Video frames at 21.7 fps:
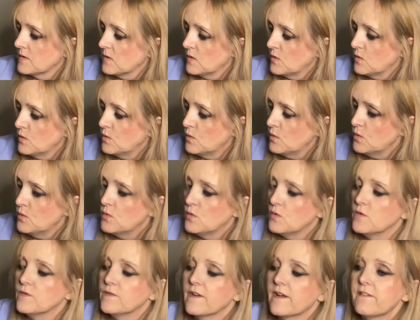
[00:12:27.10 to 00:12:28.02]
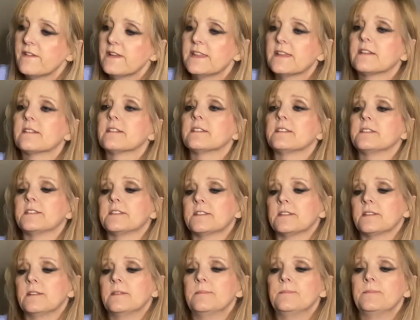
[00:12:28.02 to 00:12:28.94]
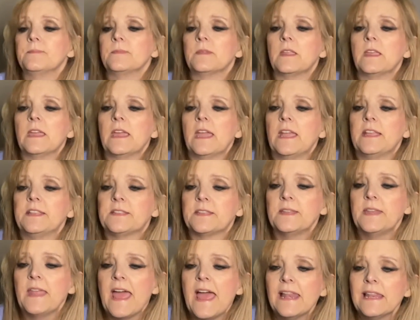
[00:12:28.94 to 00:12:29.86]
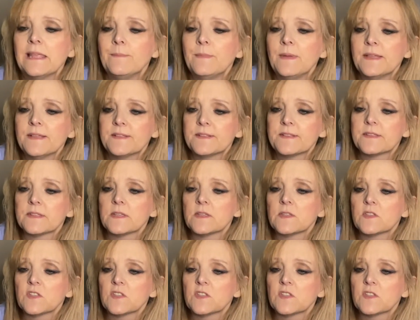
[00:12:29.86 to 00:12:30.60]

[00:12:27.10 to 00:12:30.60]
Ooh, very nice. It's an Elemis